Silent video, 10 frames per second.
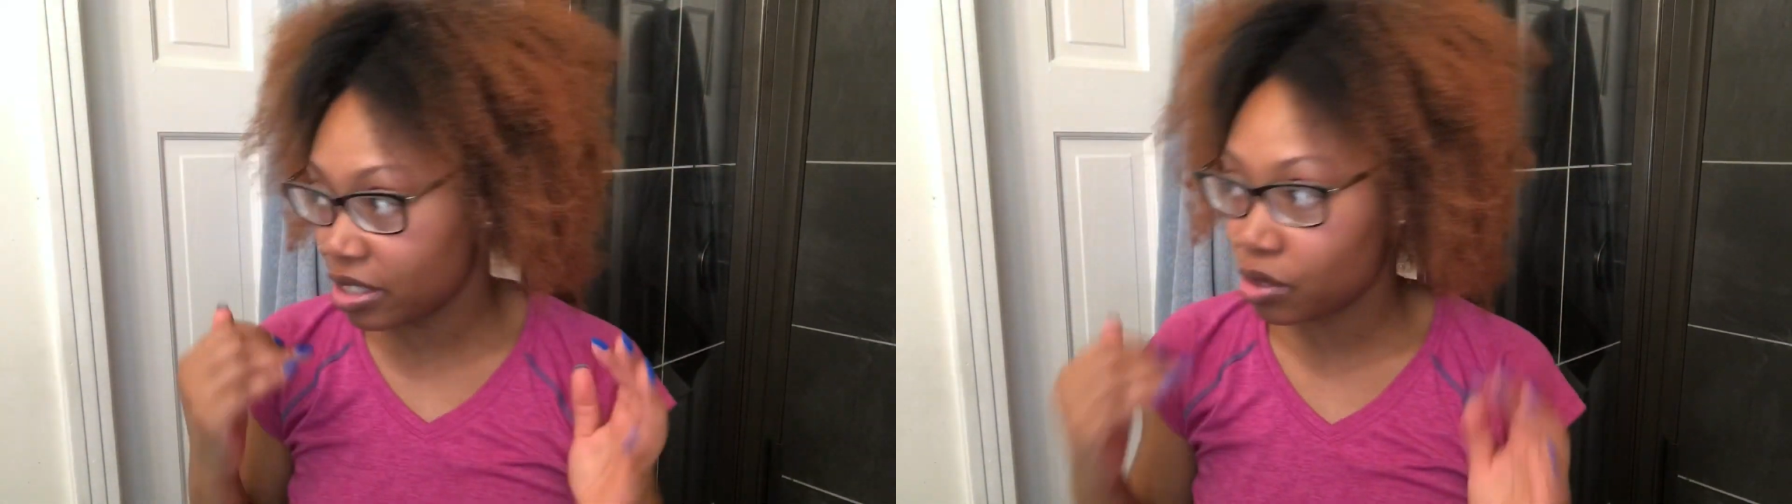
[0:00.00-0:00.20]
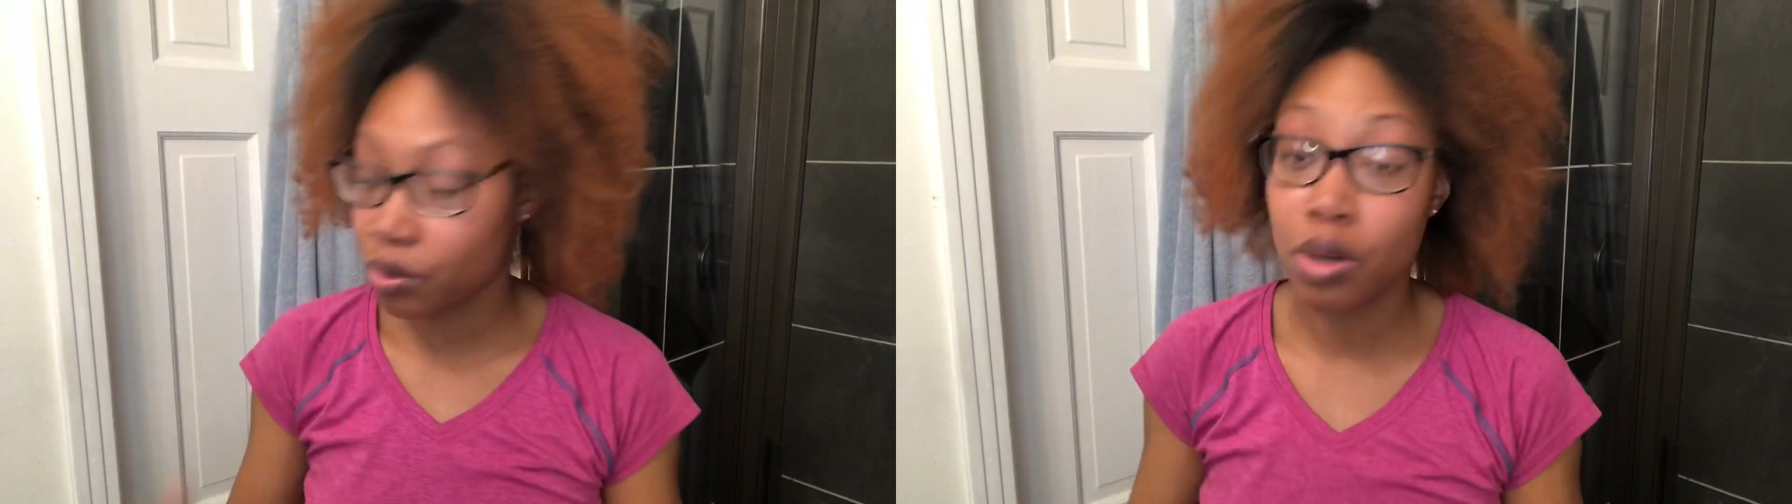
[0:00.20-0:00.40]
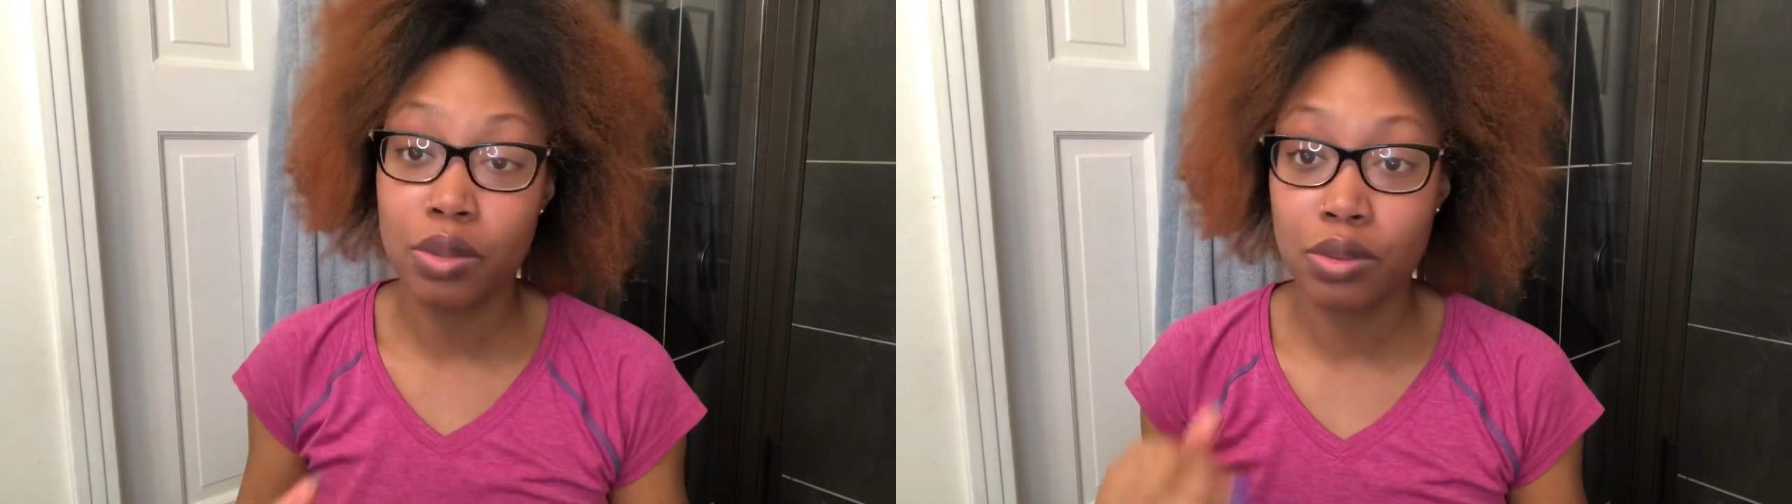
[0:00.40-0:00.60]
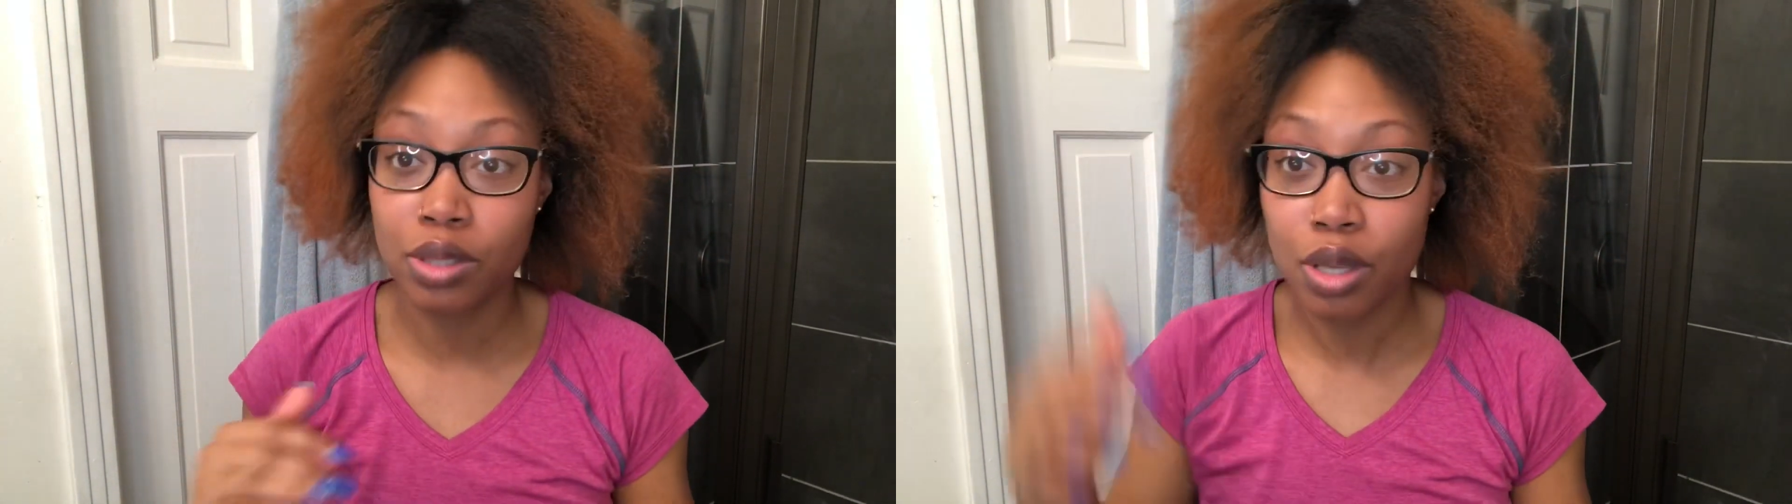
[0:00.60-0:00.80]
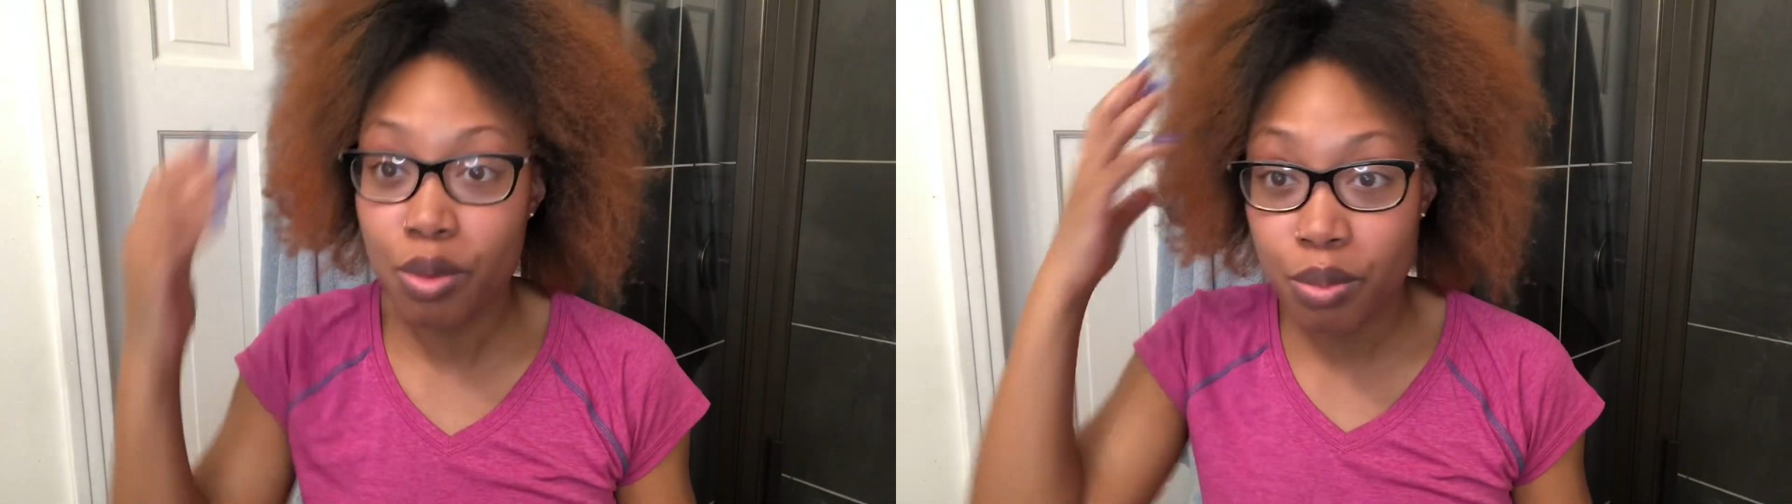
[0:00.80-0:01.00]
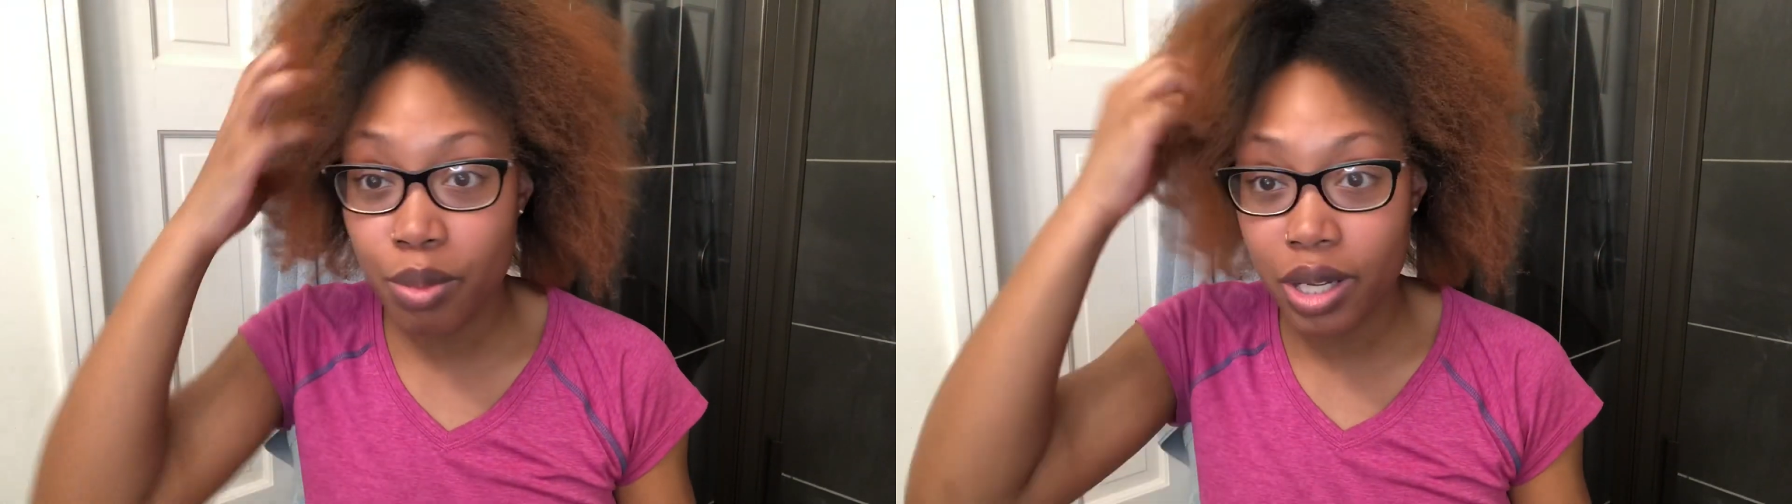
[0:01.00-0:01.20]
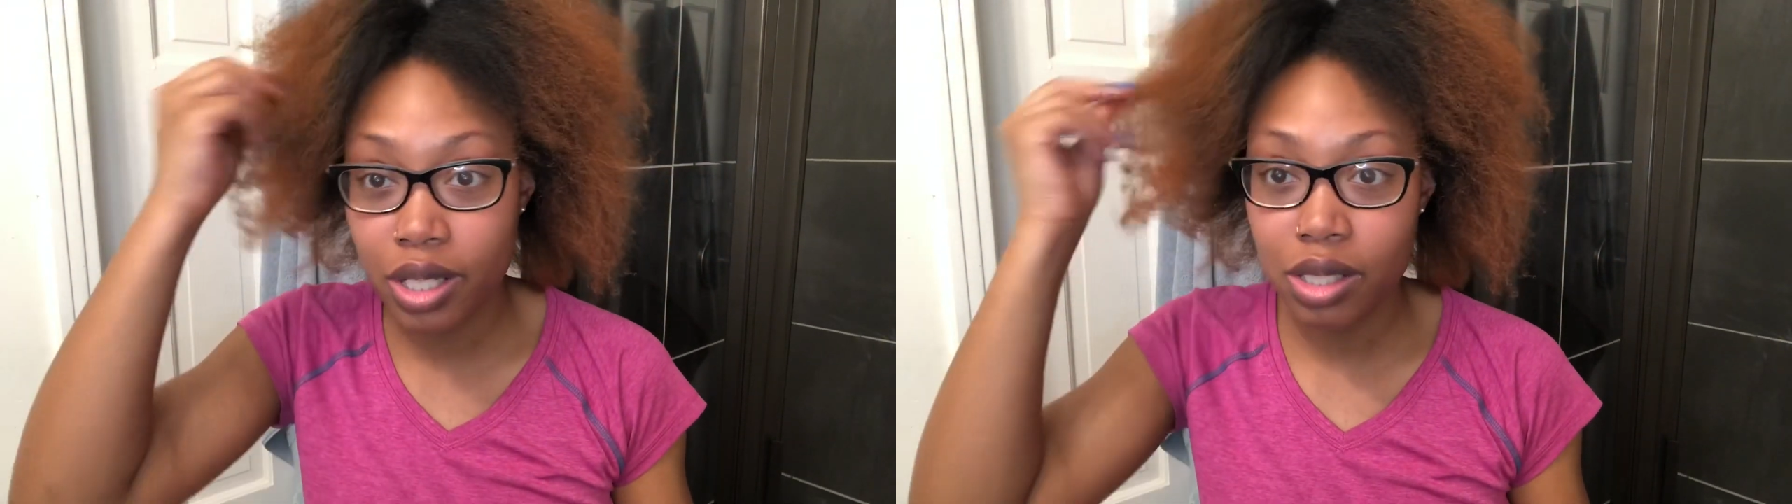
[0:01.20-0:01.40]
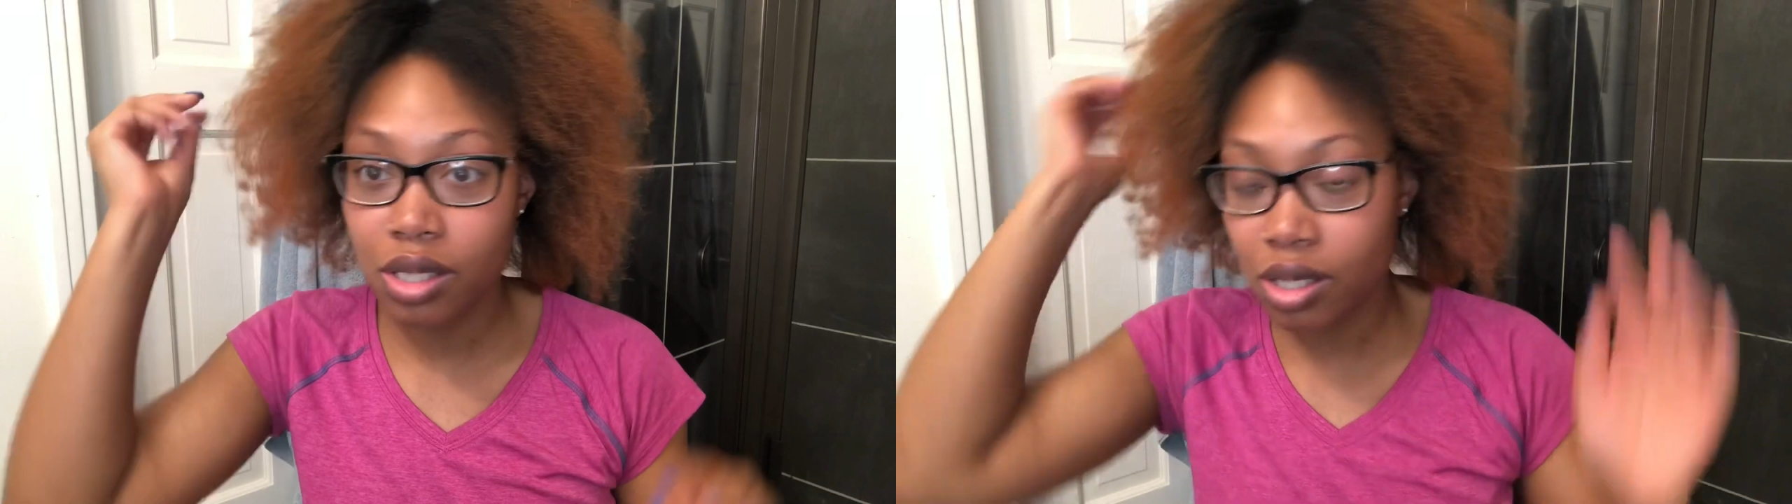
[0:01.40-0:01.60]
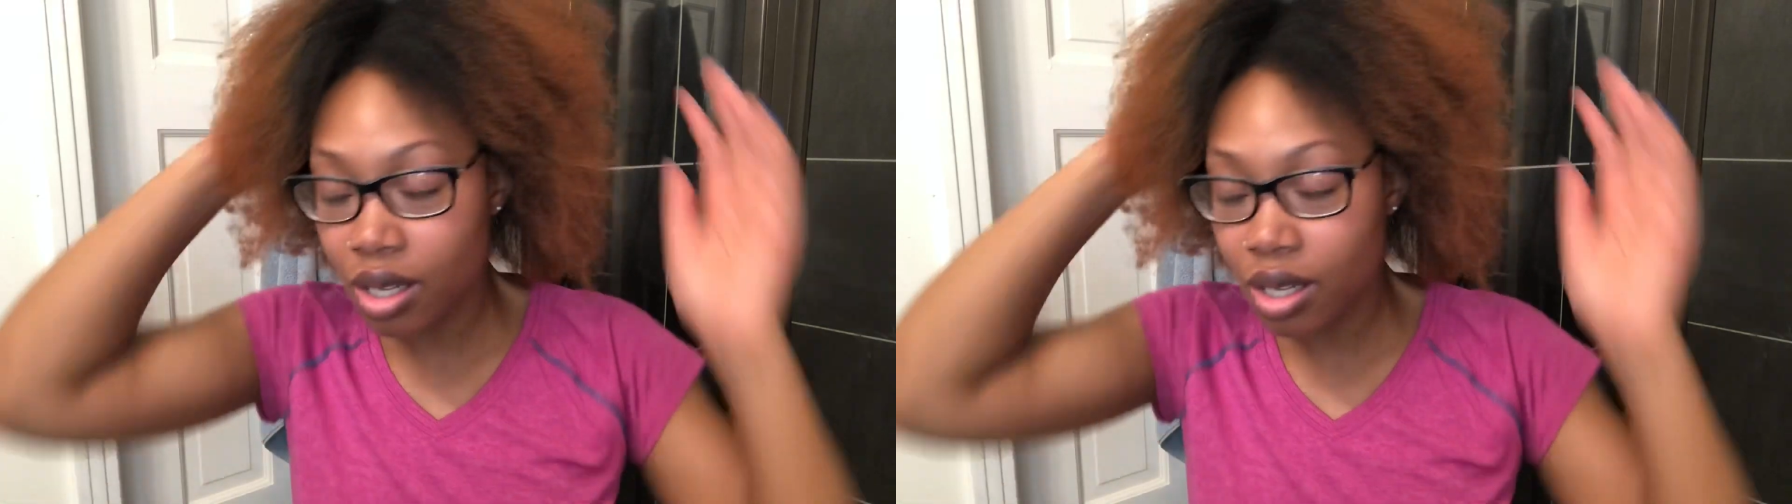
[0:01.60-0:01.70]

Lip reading: grown so much